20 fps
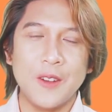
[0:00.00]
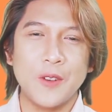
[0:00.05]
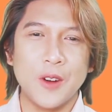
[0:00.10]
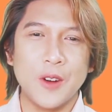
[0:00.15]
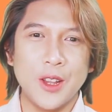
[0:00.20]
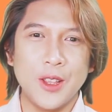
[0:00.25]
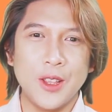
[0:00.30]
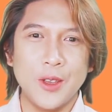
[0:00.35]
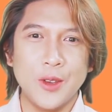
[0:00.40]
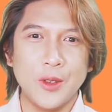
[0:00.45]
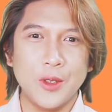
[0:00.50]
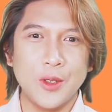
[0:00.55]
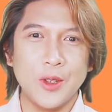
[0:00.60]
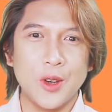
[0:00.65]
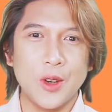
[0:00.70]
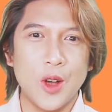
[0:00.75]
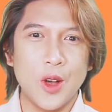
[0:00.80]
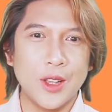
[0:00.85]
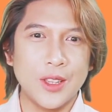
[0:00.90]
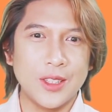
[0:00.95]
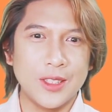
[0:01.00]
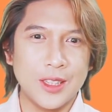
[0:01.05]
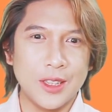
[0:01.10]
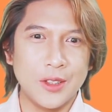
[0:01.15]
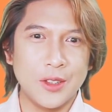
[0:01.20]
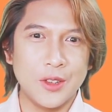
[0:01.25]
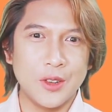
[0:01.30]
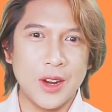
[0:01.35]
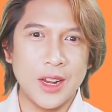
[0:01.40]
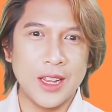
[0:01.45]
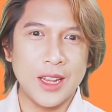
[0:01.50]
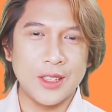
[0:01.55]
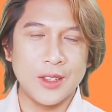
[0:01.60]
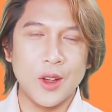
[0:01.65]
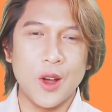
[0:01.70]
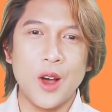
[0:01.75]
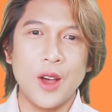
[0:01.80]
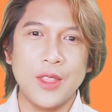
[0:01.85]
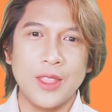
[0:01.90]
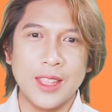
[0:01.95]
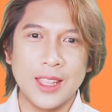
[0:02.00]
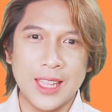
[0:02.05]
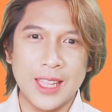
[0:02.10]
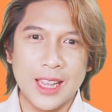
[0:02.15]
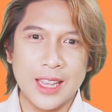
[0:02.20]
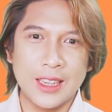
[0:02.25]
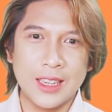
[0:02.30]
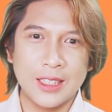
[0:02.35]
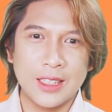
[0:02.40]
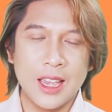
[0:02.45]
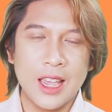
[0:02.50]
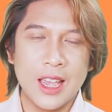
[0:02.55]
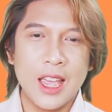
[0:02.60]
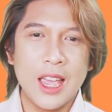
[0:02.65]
for you to concentrate on the test